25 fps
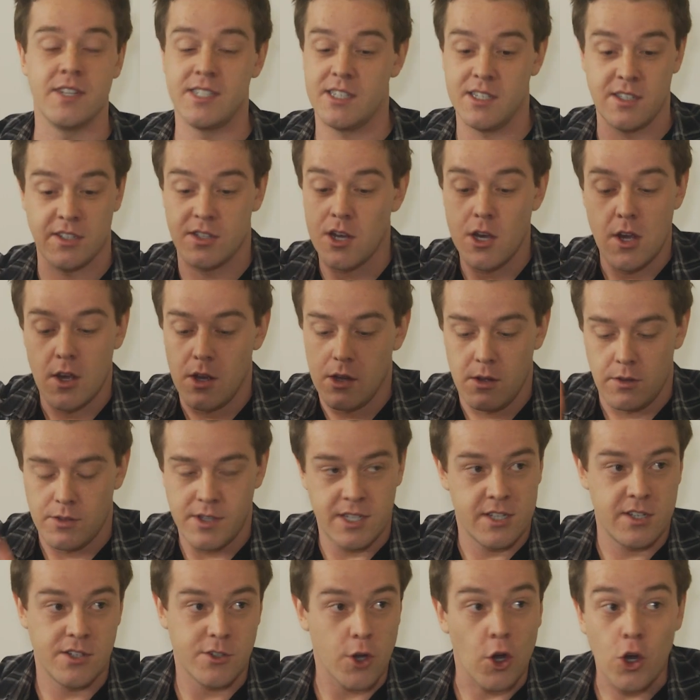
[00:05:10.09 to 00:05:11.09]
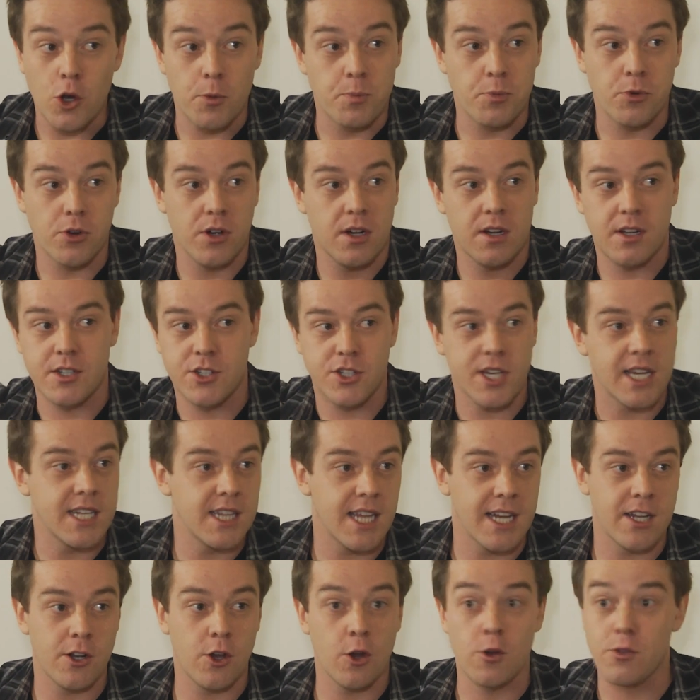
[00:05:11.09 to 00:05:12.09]
This is Oprah, Jay
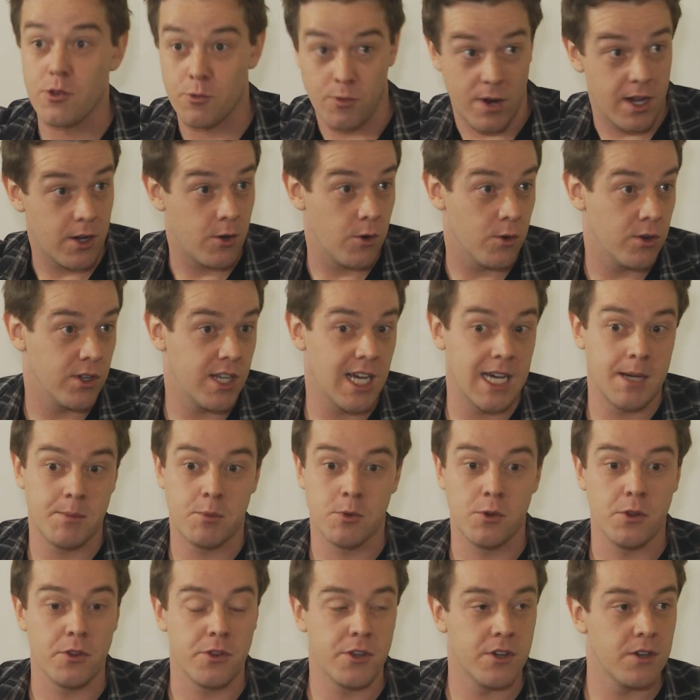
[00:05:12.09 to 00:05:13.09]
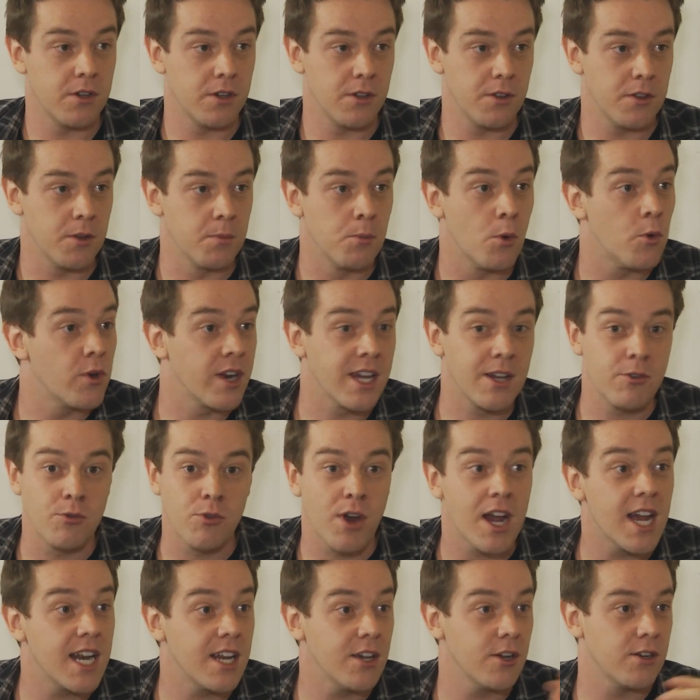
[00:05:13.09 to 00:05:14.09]
Leno, the record label, the morning
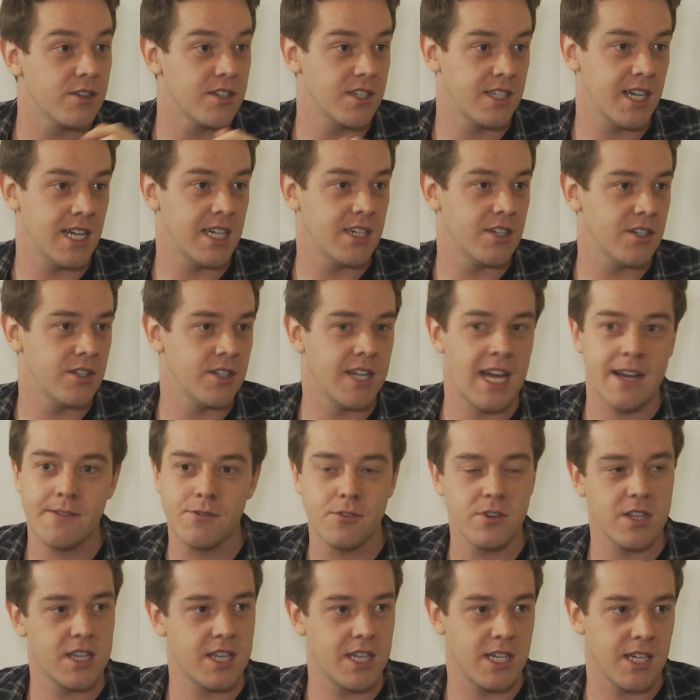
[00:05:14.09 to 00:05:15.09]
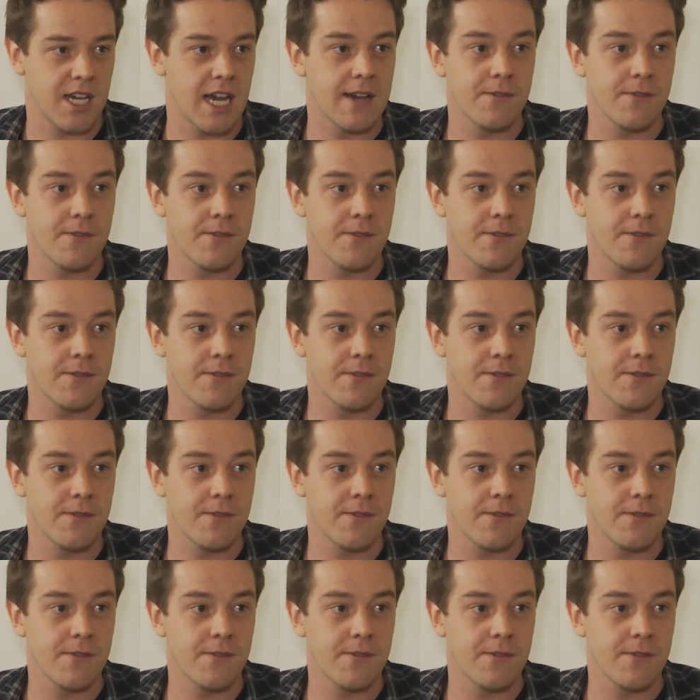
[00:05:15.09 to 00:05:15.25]
radio station, everything.